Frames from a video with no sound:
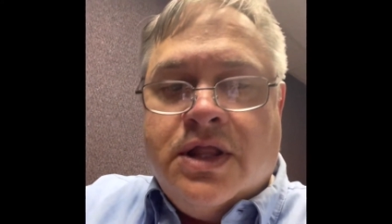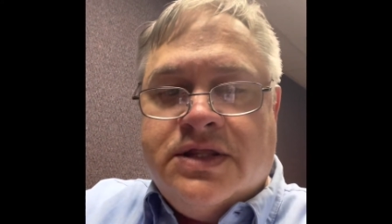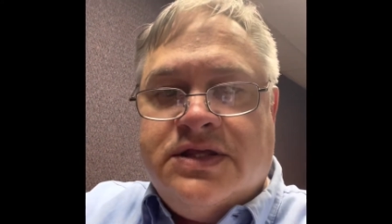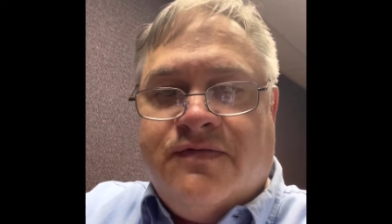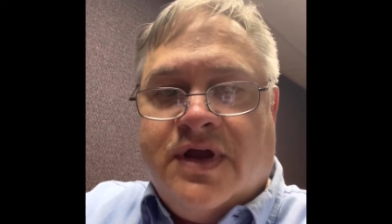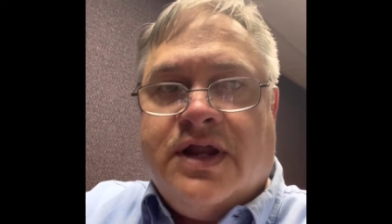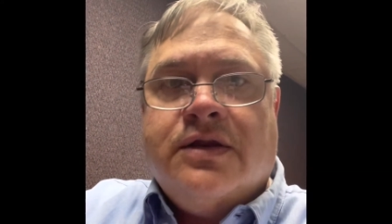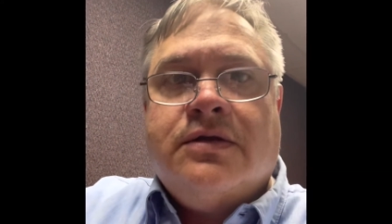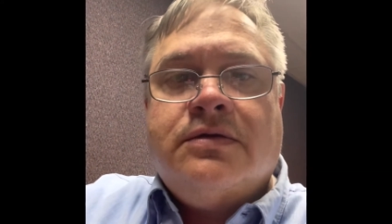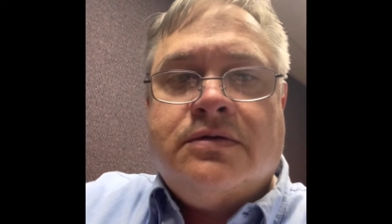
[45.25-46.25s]
See if I can.
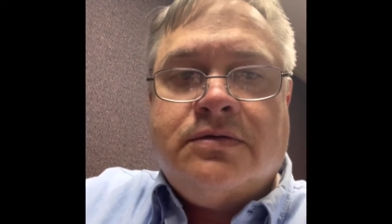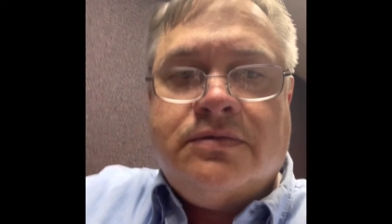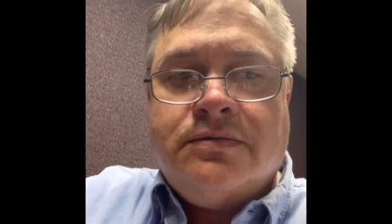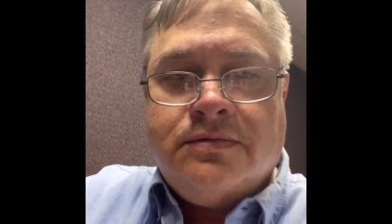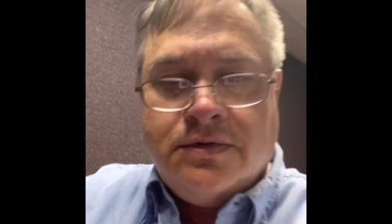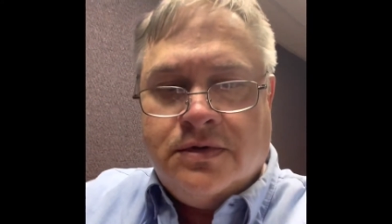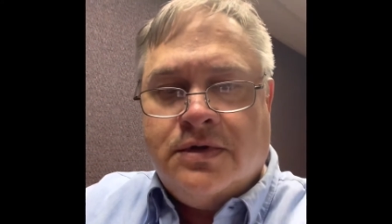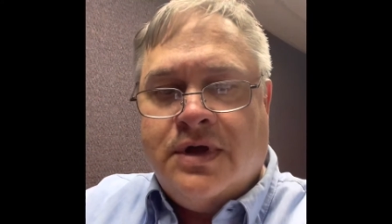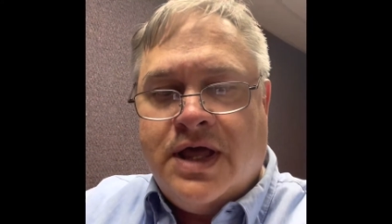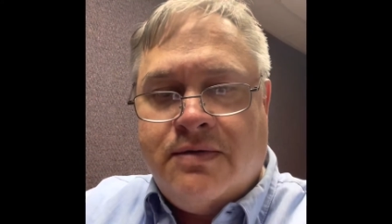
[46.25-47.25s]

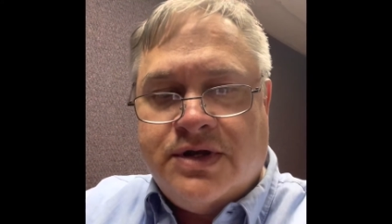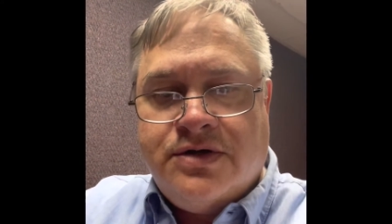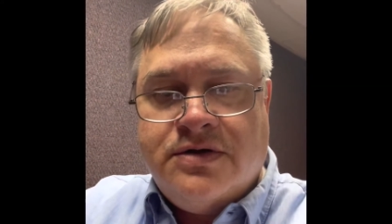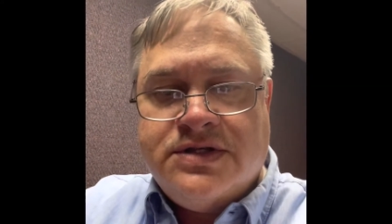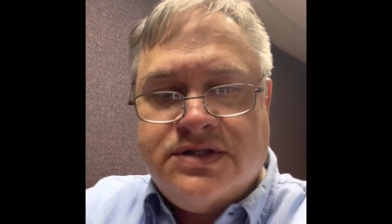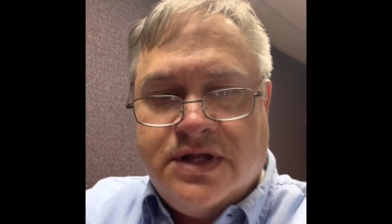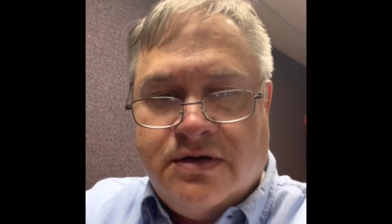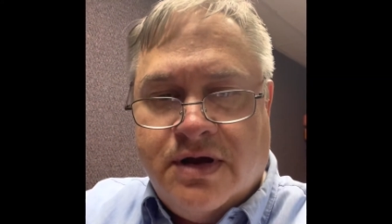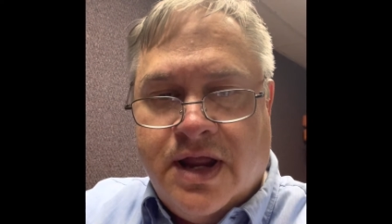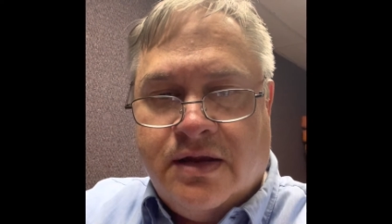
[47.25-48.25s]
How do I turn this thing
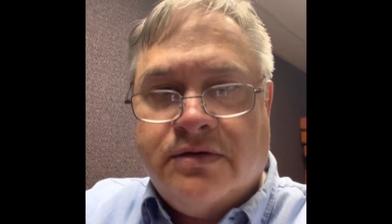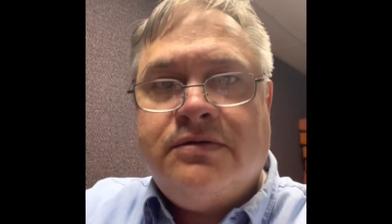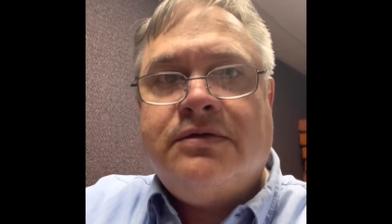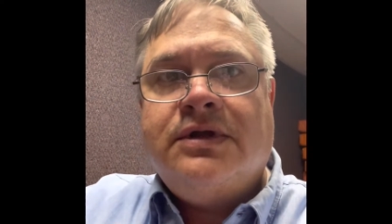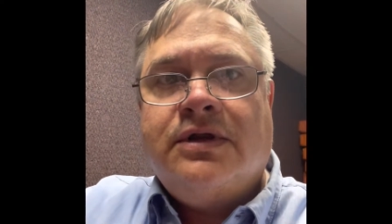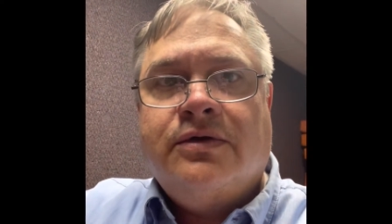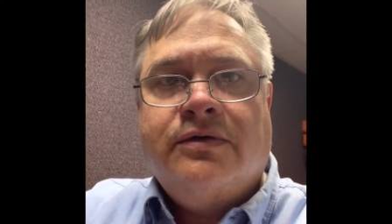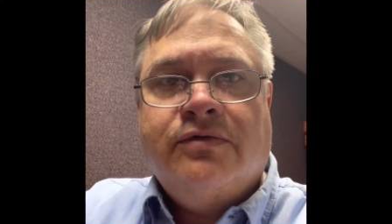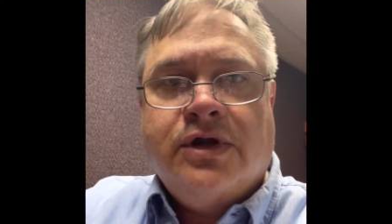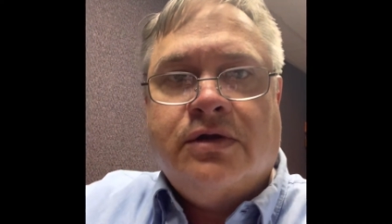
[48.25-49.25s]
around? I don't
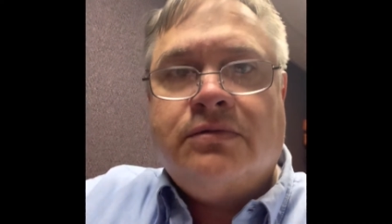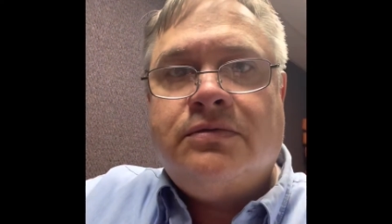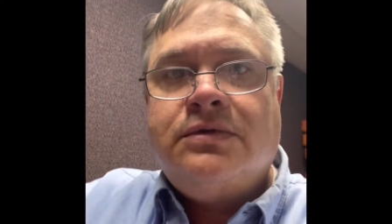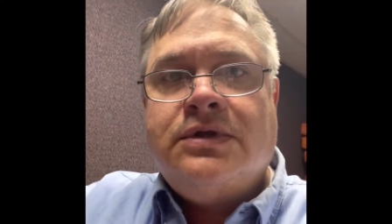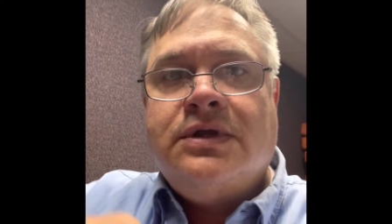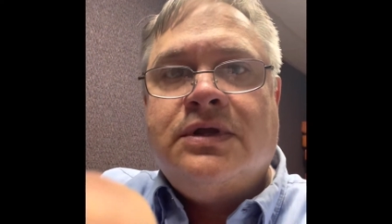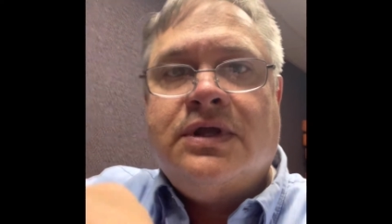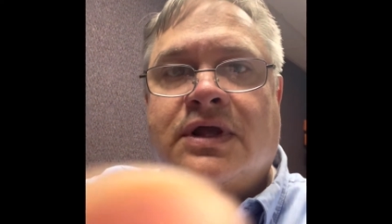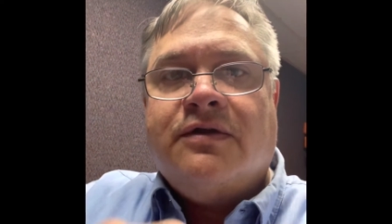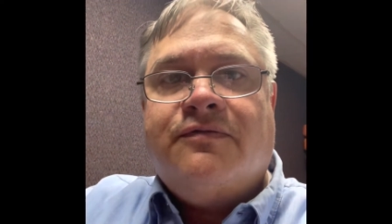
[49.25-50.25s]
even know.
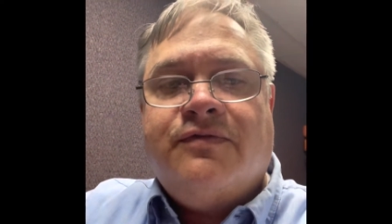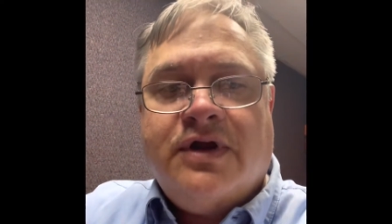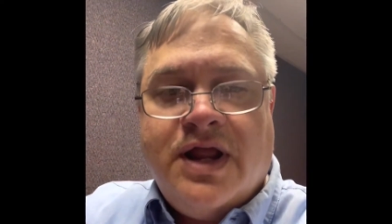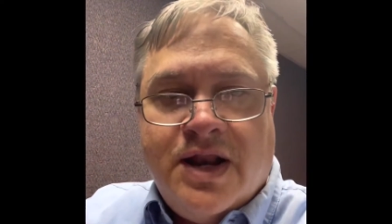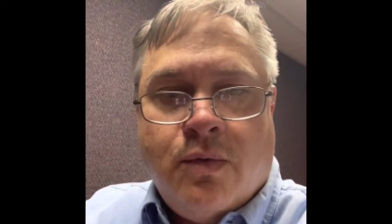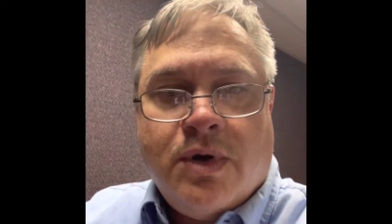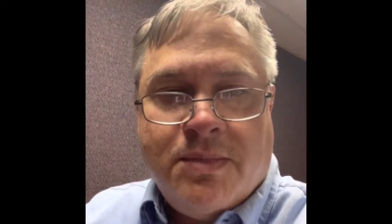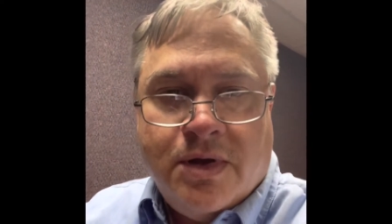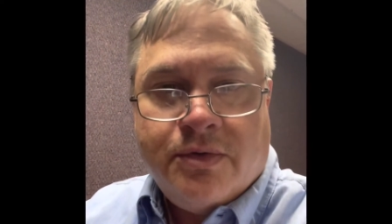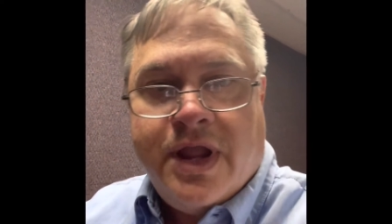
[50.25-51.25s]
I gotta figure out how to work
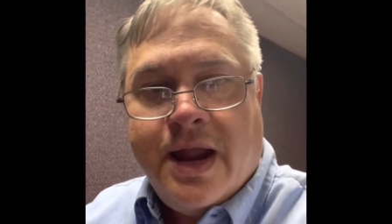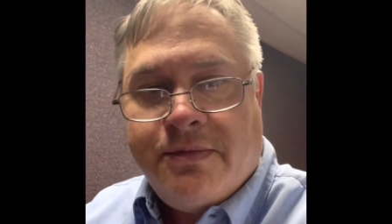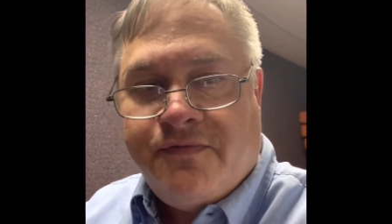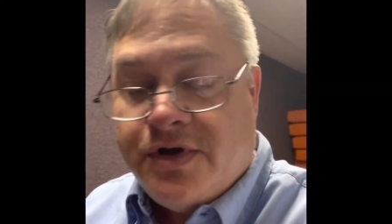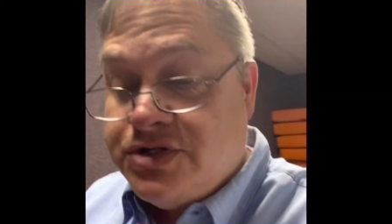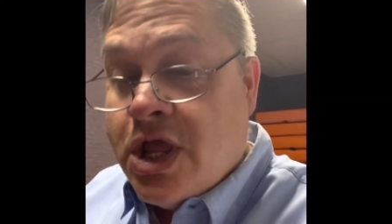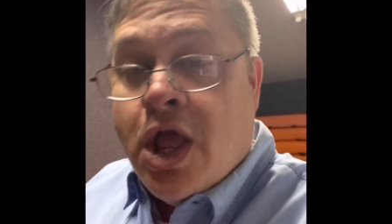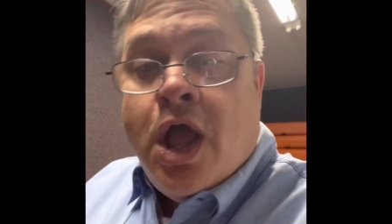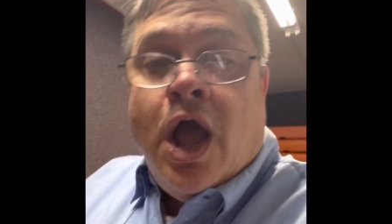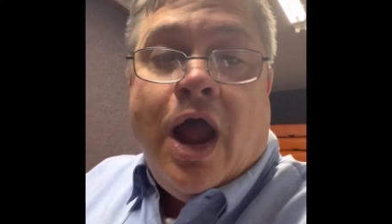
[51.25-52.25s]
my own camera first.
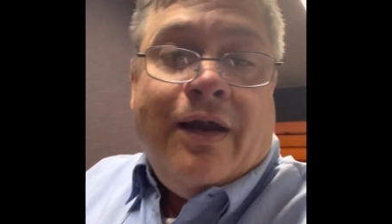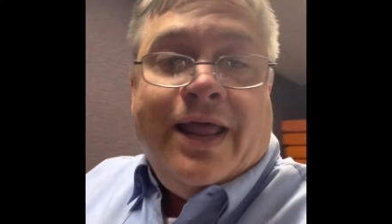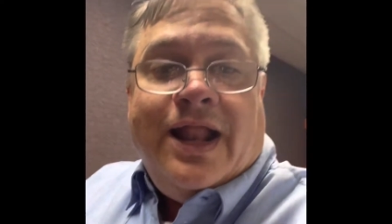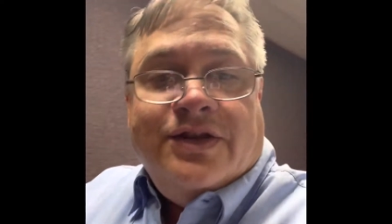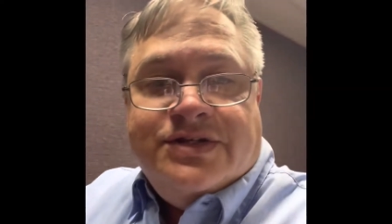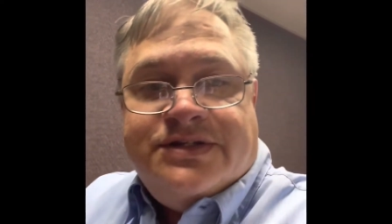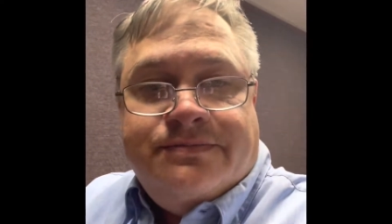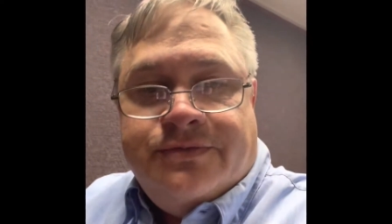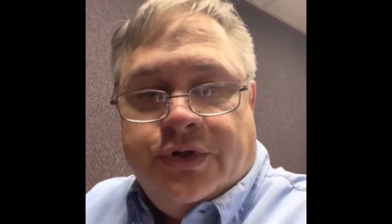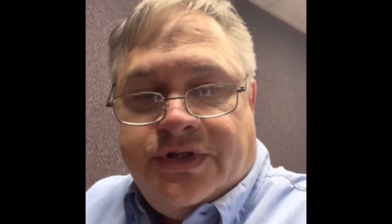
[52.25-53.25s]
All right, I'll just
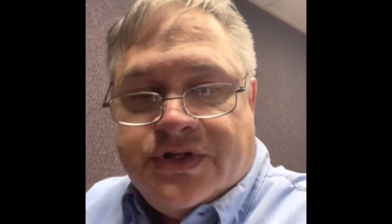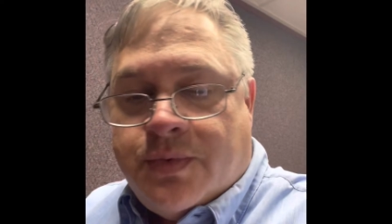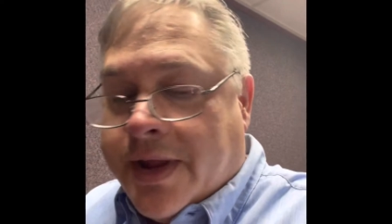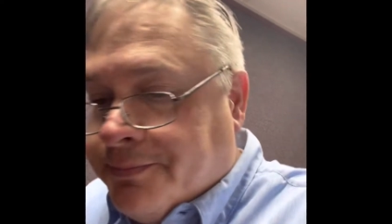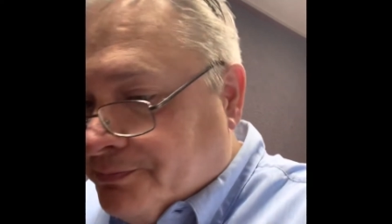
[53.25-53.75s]
do it this way.